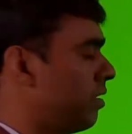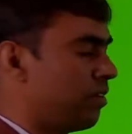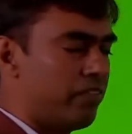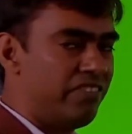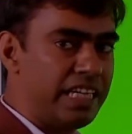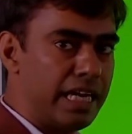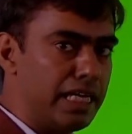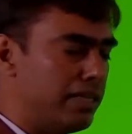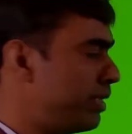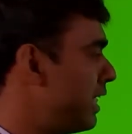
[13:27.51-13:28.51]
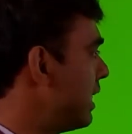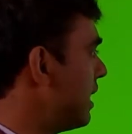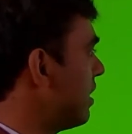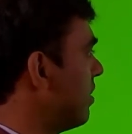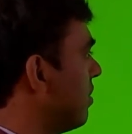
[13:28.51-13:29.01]
we eliminate
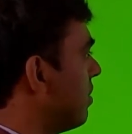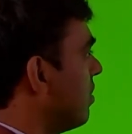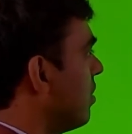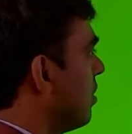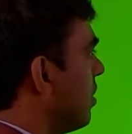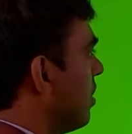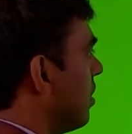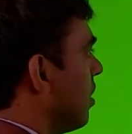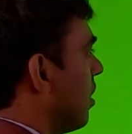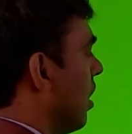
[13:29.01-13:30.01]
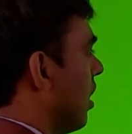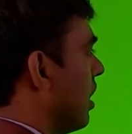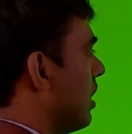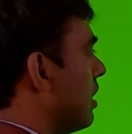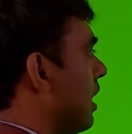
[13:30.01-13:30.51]
all
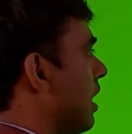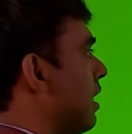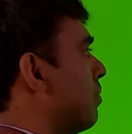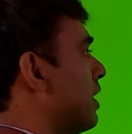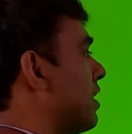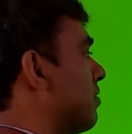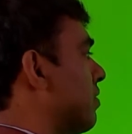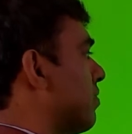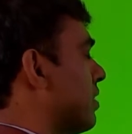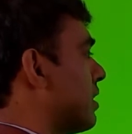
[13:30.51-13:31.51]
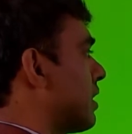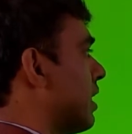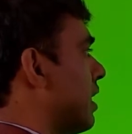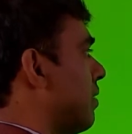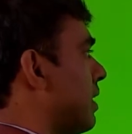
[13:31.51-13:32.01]
the element of a first
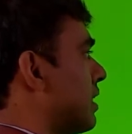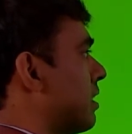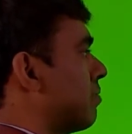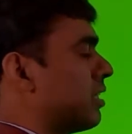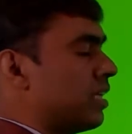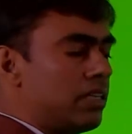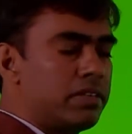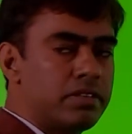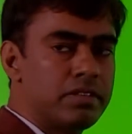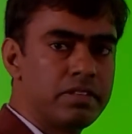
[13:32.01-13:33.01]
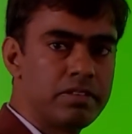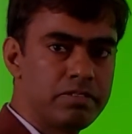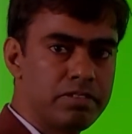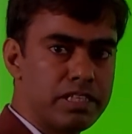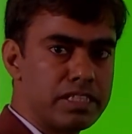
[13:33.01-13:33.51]
column except the
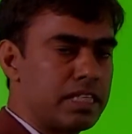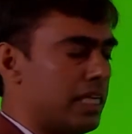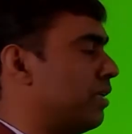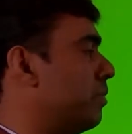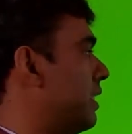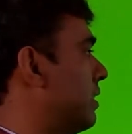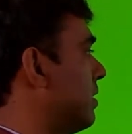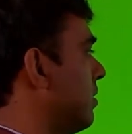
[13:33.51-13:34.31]
first elements.